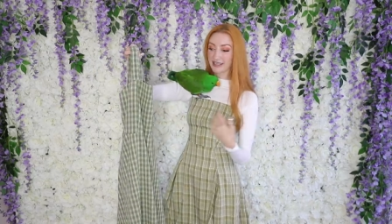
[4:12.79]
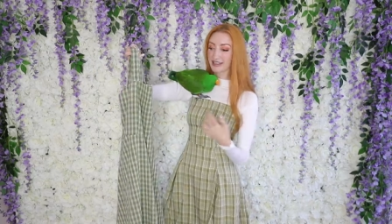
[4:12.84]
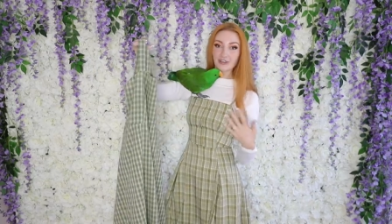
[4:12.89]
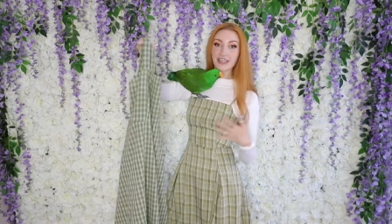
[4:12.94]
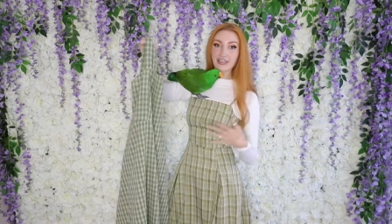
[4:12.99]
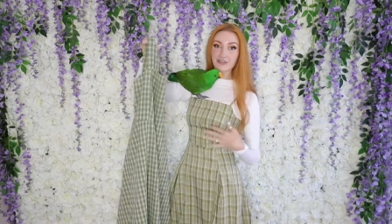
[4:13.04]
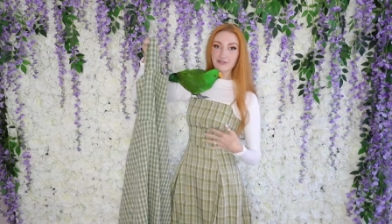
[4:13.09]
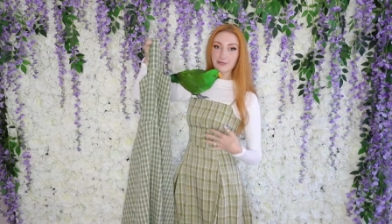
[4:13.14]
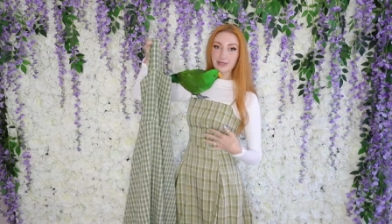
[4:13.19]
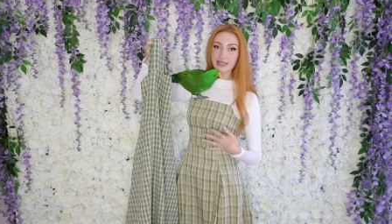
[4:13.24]

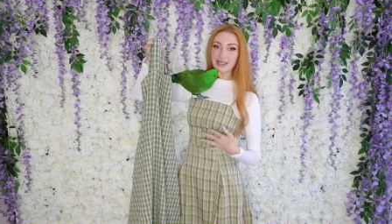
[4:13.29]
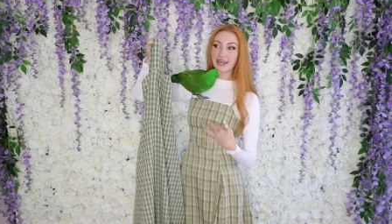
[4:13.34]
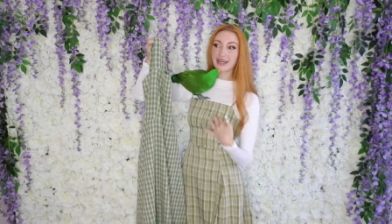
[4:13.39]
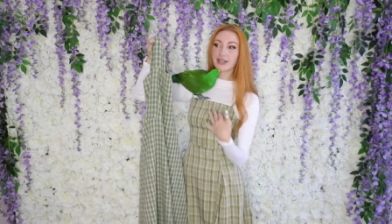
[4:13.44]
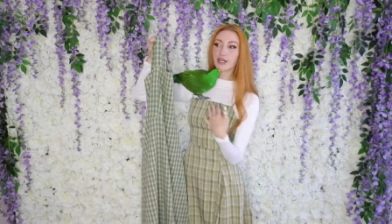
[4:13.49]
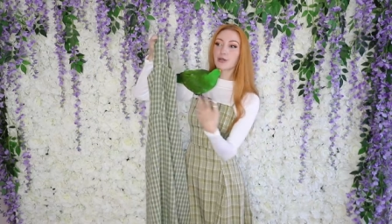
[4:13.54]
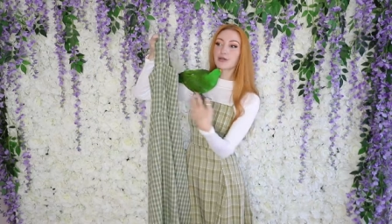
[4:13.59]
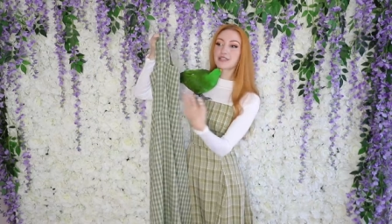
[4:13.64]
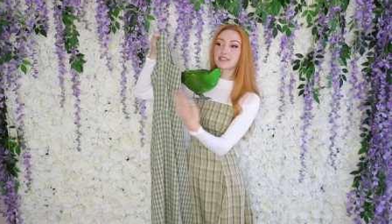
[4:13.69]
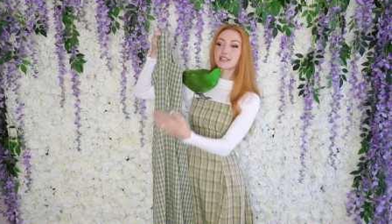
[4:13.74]
Forgive me,
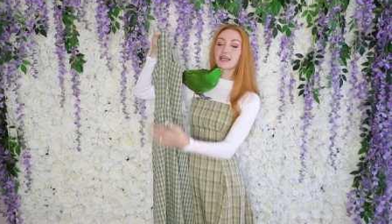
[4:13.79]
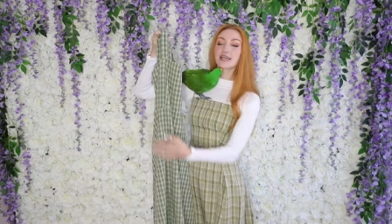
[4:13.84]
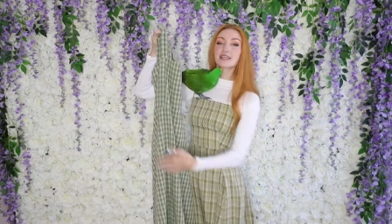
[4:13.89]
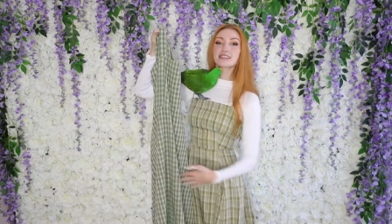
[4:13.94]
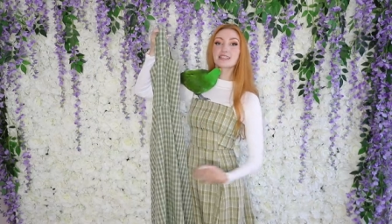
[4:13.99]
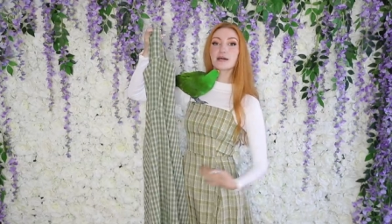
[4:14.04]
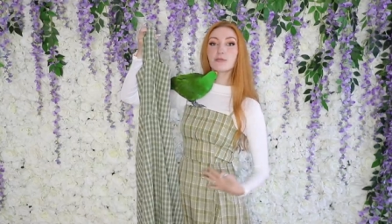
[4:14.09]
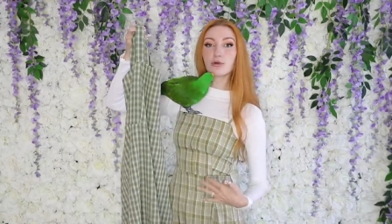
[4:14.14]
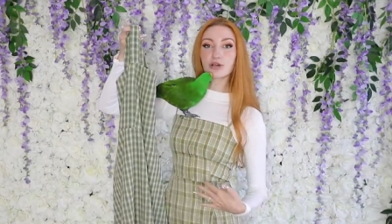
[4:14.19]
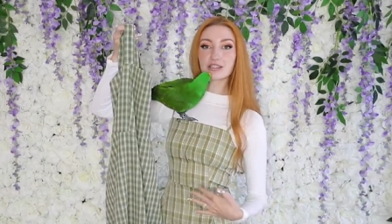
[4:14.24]
I know it's
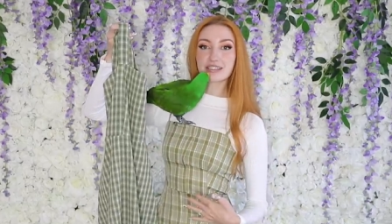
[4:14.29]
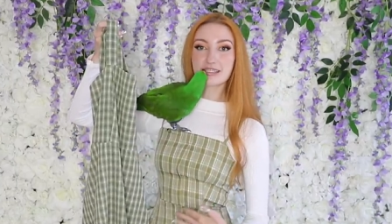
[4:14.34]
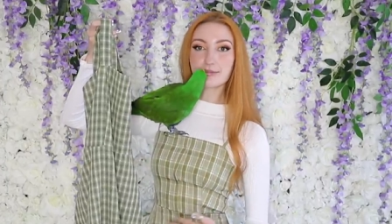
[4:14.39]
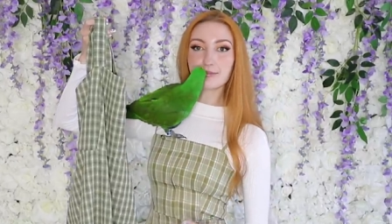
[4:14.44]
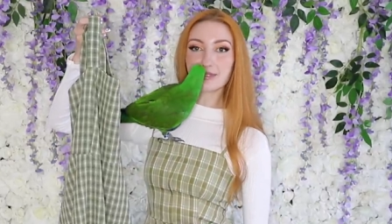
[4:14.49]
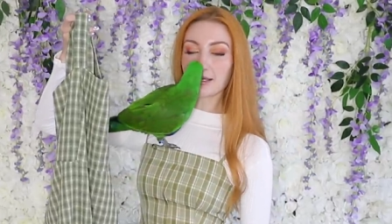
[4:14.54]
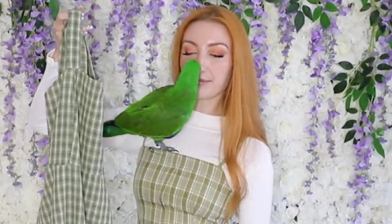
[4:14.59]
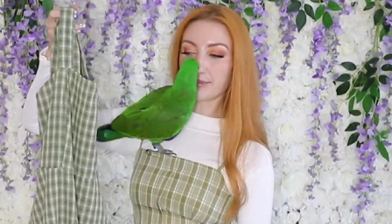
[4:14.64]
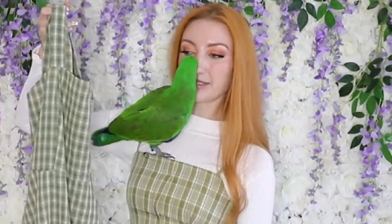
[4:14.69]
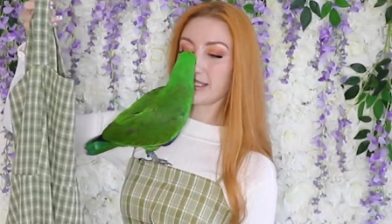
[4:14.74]
somewhat
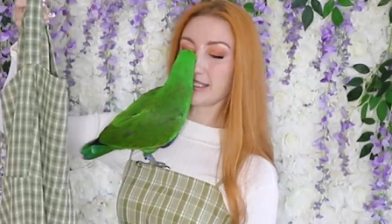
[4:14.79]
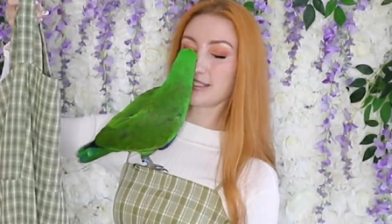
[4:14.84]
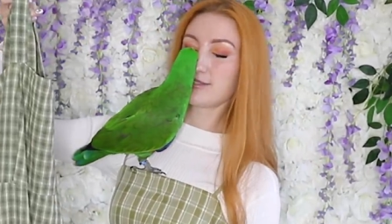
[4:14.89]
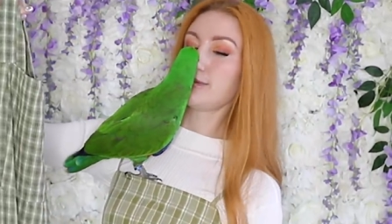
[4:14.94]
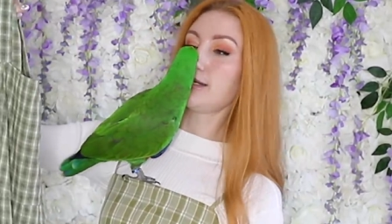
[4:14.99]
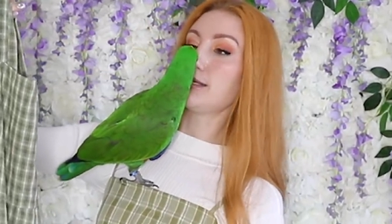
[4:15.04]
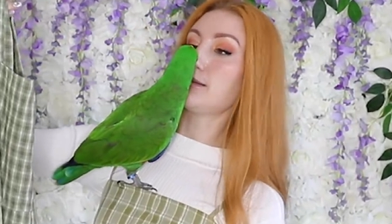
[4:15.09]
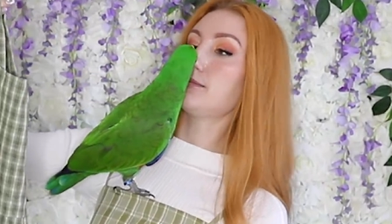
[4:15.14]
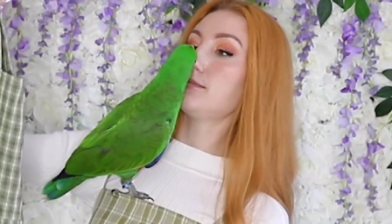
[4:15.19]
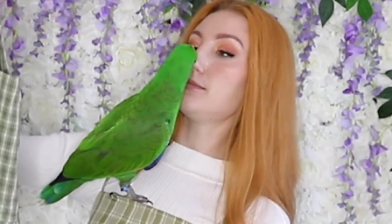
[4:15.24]
similar, but this
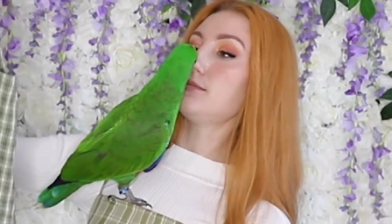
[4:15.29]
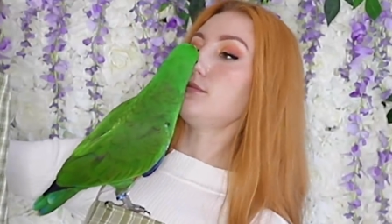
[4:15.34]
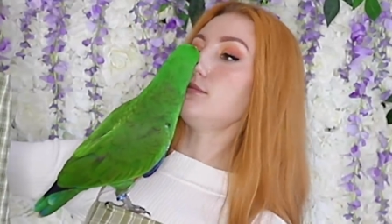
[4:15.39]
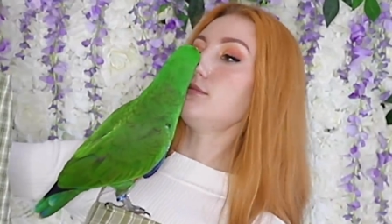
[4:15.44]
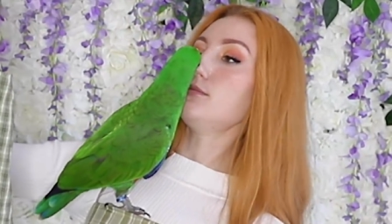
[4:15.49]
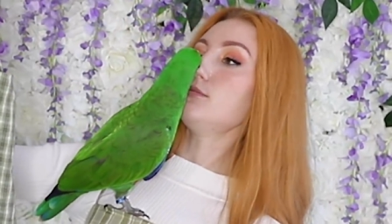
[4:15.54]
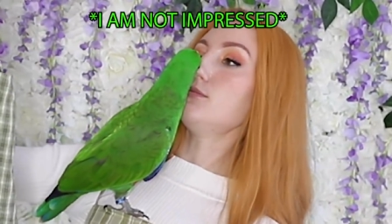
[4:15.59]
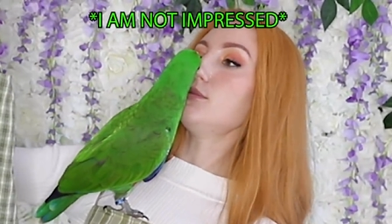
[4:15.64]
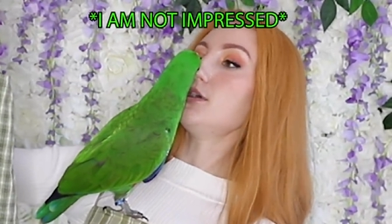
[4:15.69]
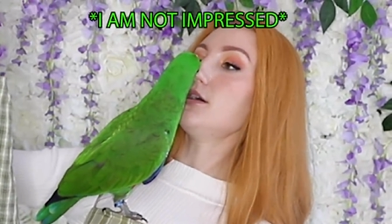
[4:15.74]
one,
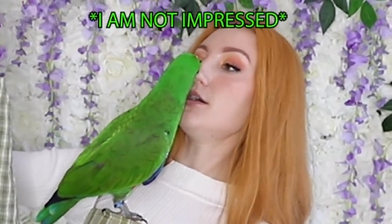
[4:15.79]
oh,